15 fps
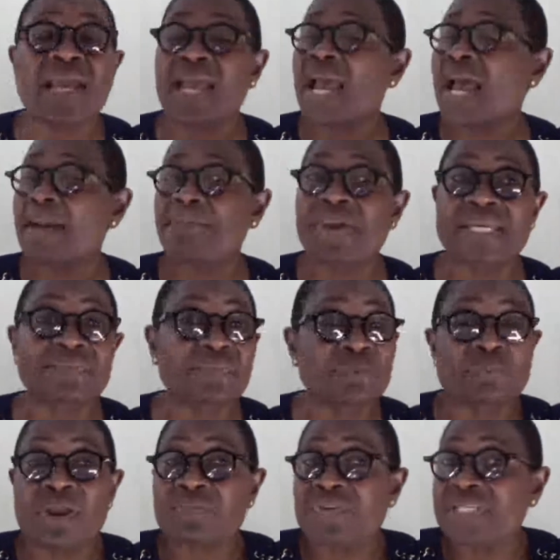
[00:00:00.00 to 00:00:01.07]
I bet the
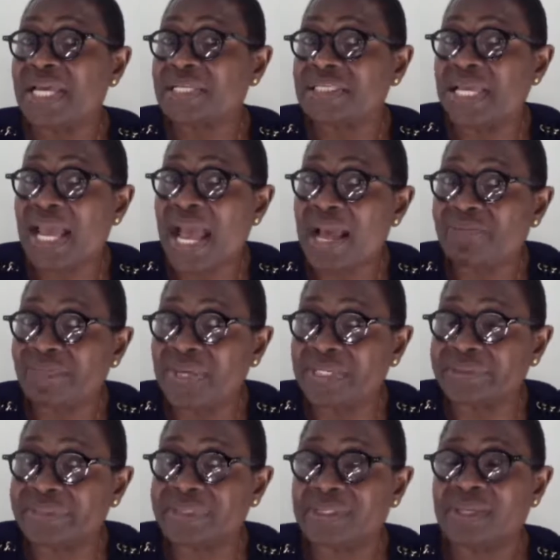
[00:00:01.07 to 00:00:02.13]
brother doesn't have
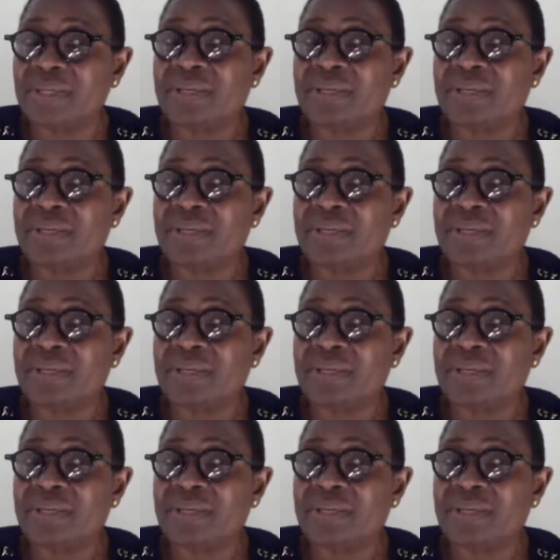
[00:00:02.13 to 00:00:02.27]
this.